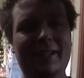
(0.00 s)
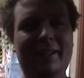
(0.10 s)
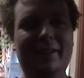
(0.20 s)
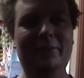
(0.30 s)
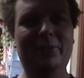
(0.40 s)

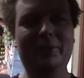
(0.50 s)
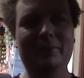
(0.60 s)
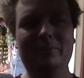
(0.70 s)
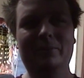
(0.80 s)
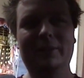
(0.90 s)
We'll
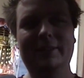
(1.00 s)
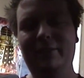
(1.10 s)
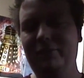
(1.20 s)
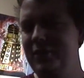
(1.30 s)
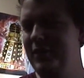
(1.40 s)

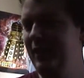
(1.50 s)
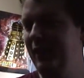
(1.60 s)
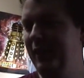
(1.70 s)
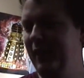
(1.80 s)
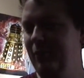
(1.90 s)
have to see
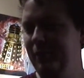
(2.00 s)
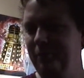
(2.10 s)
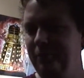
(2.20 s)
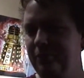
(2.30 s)
on that one.